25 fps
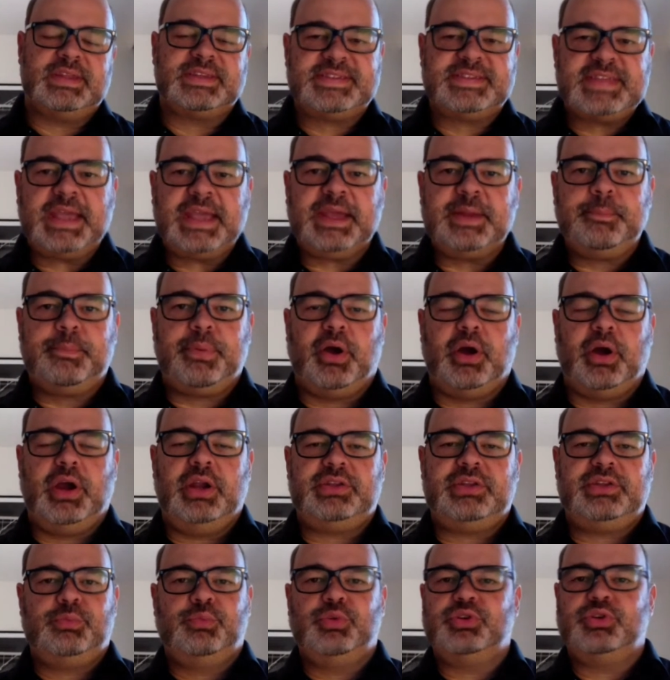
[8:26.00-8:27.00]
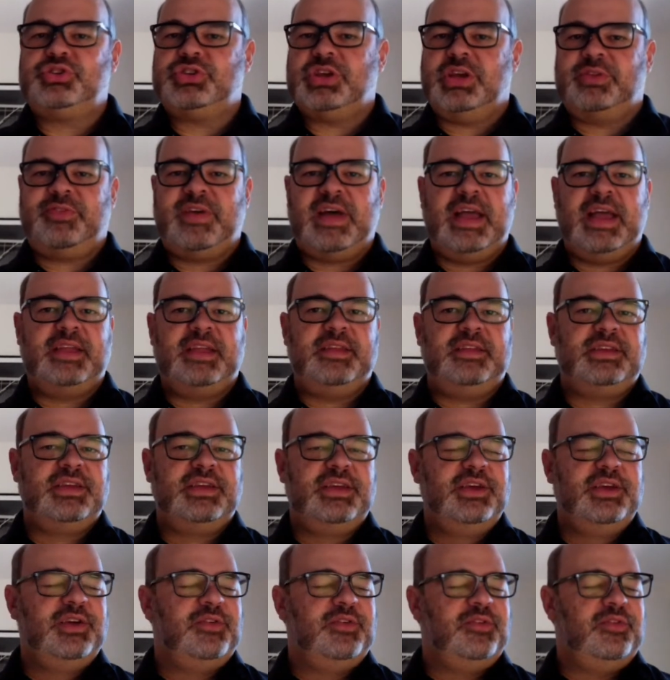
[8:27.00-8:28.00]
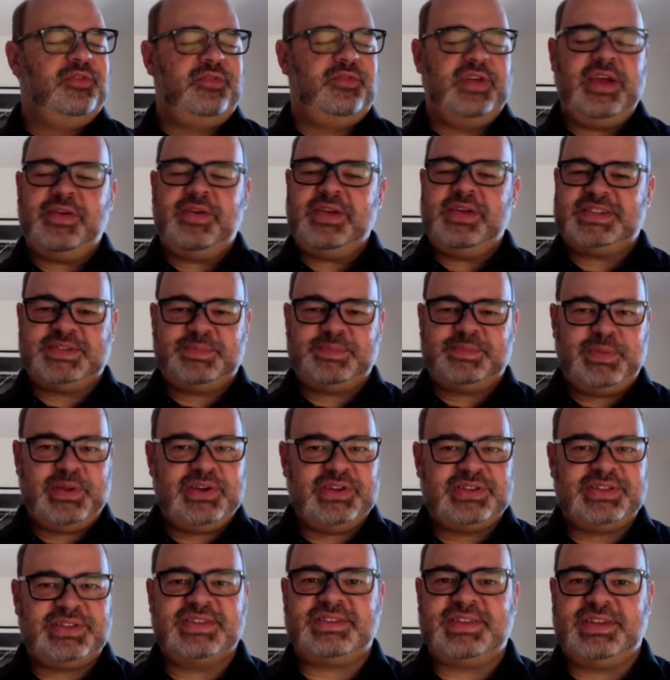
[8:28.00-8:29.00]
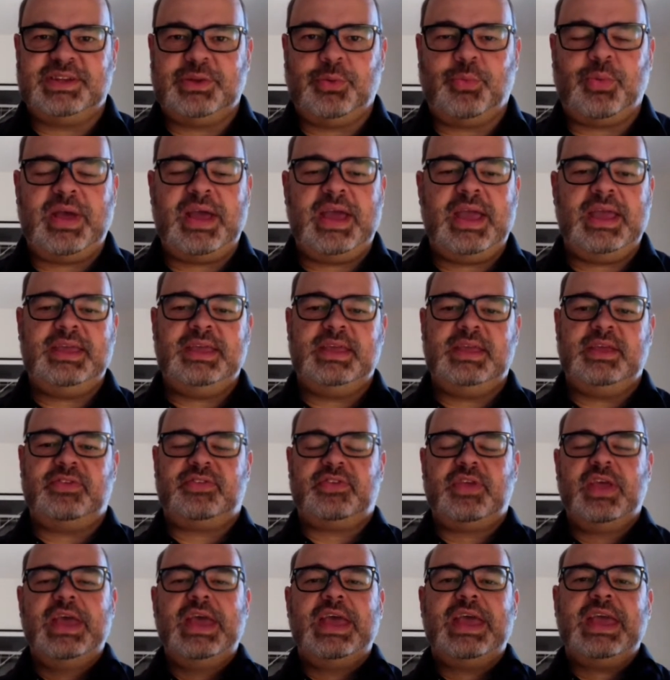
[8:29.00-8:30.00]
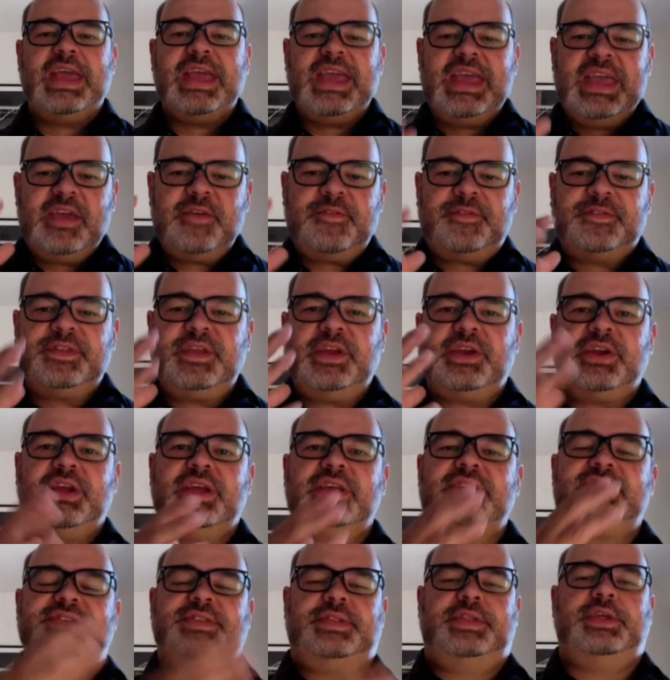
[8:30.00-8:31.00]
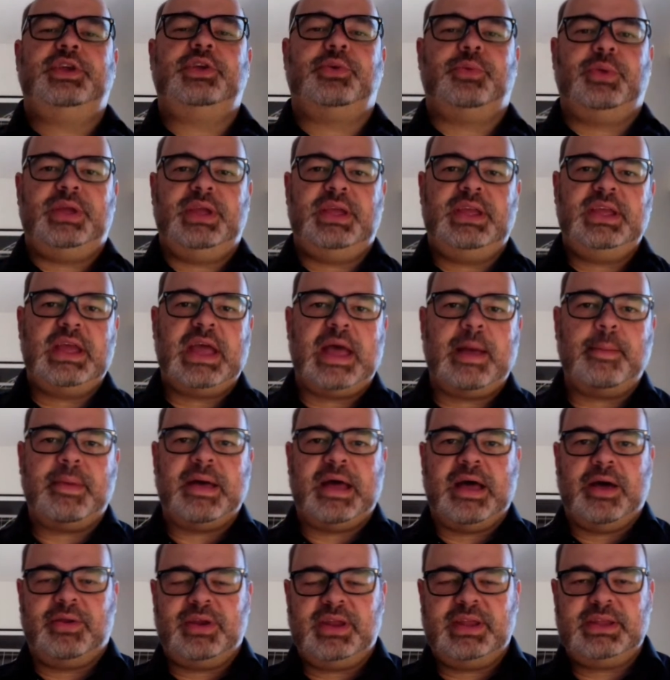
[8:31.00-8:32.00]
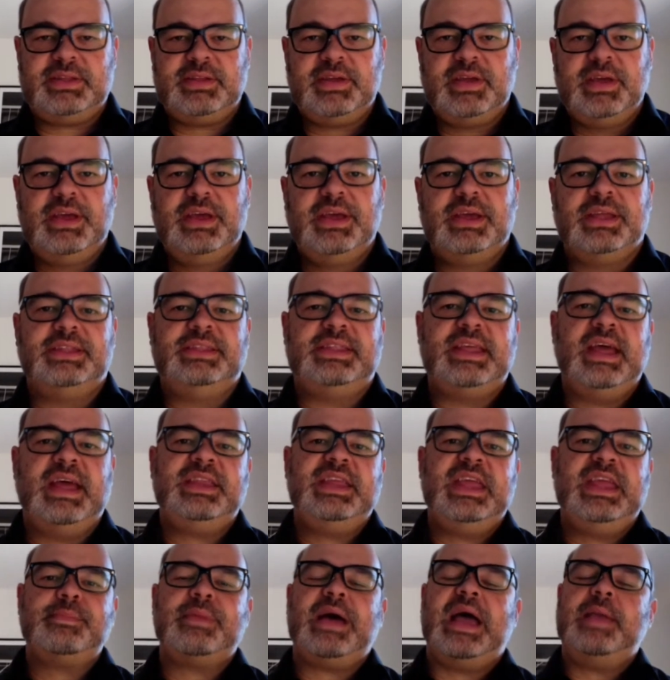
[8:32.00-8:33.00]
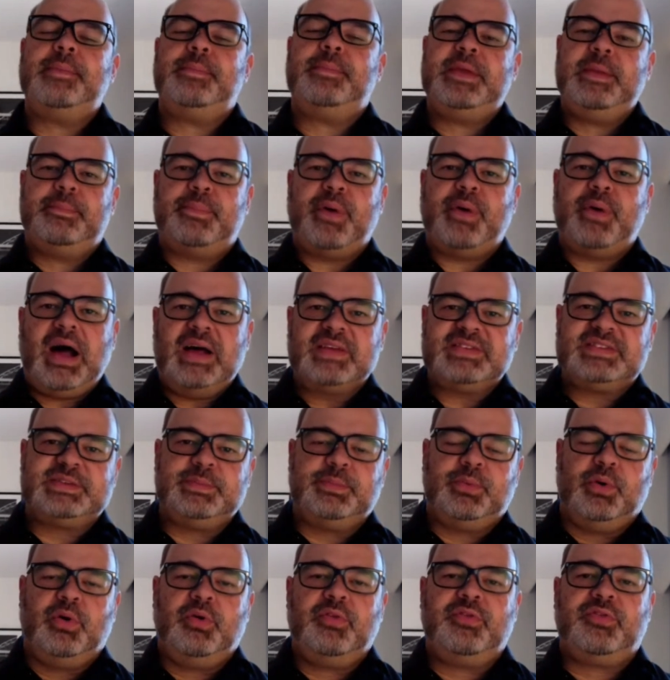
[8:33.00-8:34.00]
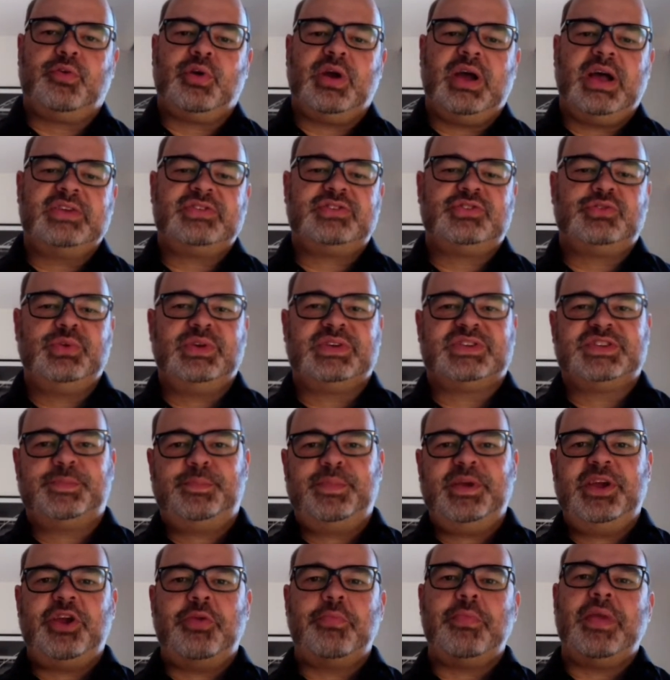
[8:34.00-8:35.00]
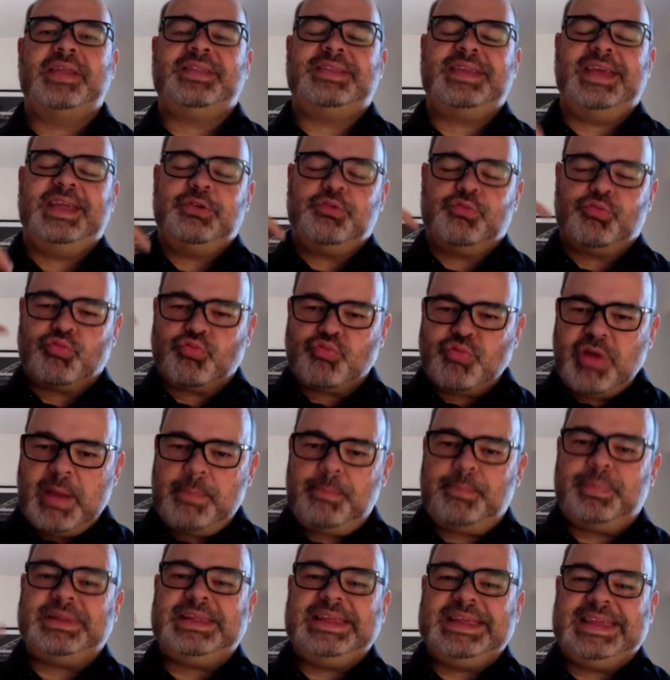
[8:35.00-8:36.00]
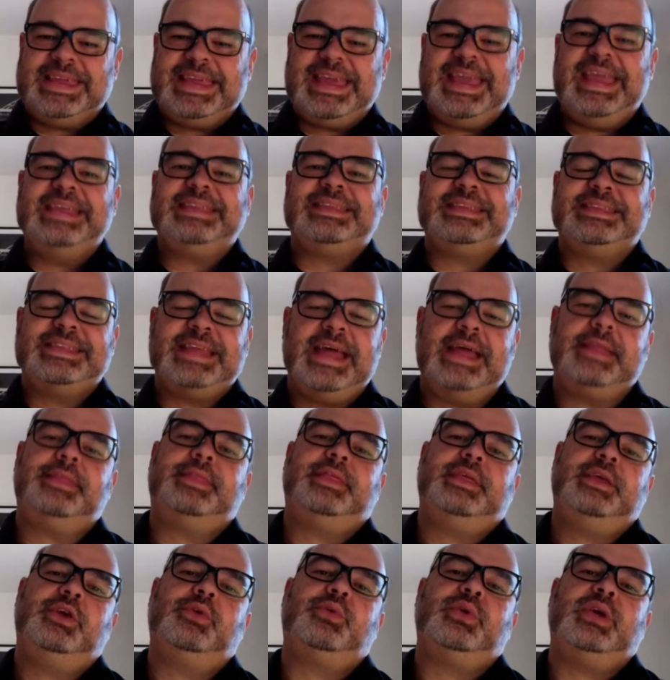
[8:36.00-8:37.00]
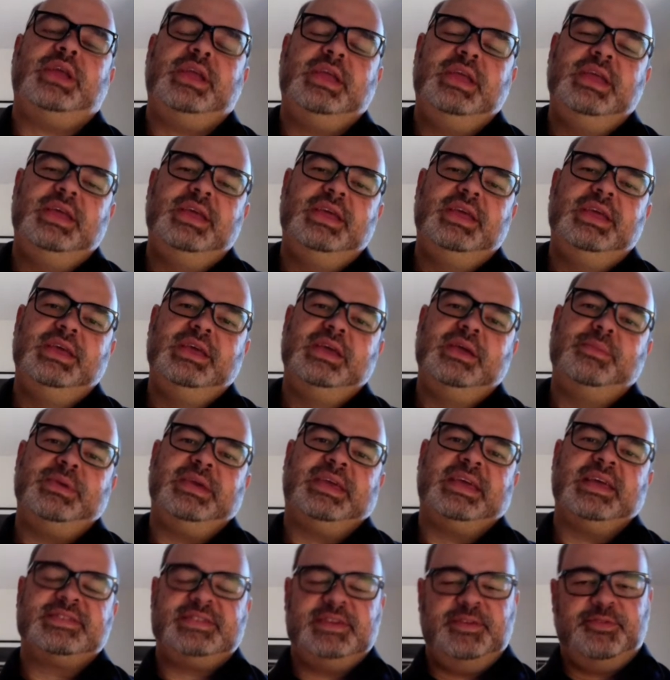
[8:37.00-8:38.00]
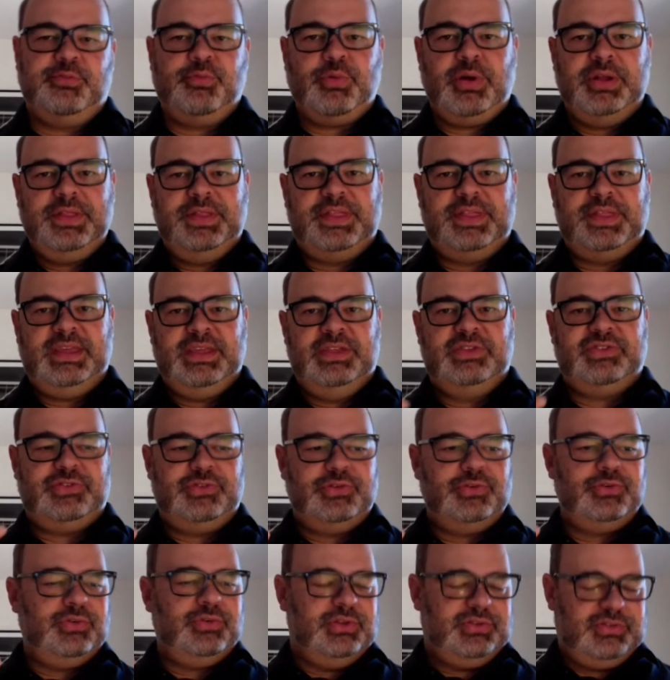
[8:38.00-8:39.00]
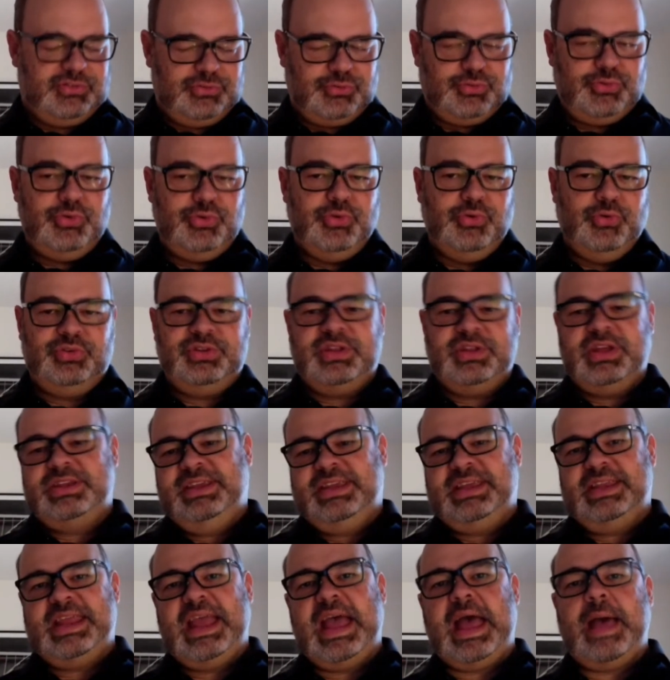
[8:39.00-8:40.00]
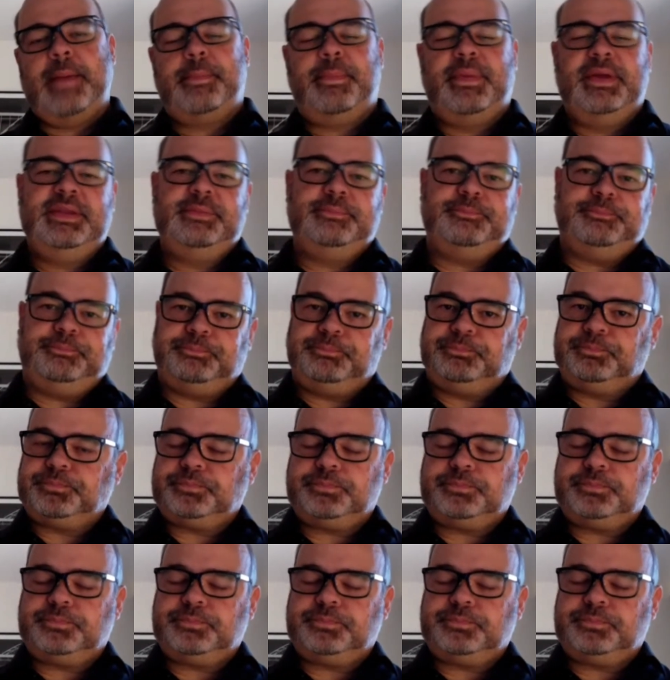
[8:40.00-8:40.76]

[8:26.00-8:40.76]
The second part, which I find very spiritist in a way, is if there is theory about it, then it might be possible for us to experiment and replicate that theory. Because if one thing is true, then it can happen